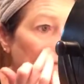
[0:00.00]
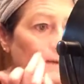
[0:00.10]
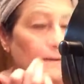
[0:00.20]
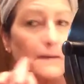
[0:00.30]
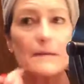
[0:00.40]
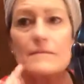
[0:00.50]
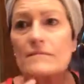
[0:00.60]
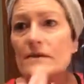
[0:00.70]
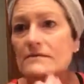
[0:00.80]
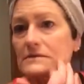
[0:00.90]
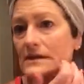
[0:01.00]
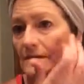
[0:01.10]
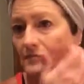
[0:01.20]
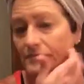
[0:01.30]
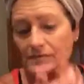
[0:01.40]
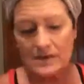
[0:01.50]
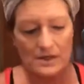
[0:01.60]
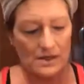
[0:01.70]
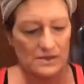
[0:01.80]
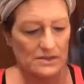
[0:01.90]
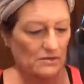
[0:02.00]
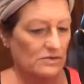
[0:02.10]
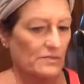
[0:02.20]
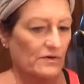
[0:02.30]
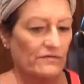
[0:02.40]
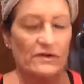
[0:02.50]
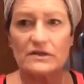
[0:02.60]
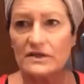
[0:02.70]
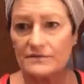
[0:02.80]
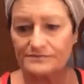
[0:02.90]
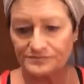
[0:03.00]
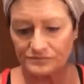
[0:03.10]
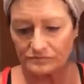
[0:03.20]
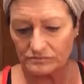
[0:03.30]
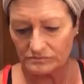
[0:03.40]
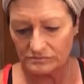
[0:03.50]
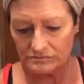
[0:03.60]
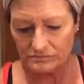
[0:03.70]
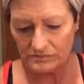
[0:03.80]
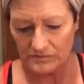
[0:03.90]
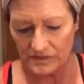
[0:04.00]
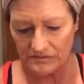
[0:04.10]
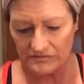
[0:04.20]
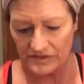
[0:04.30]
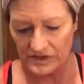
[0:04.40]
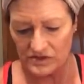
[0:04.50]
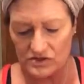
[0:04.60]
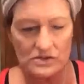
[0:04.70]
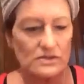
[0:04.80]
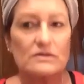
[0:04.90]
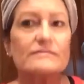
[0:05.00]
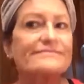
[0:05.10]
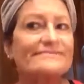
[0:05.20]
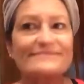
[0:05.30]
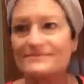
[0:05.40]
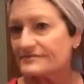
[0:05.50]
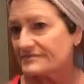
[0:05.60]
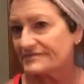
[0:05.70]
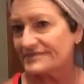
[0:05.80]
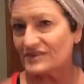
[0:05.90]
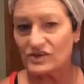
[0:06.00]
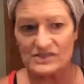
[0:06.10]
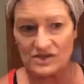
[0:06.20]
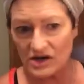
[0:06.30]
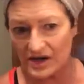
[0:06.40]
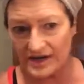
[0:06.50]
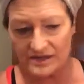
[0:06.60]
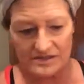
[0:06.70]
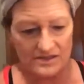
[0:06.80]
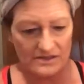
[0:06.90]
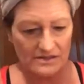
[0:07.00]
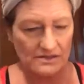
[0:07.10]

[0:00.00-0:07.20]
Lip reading: I'm going to go, let's see. So it's perfectly finished. Looks great.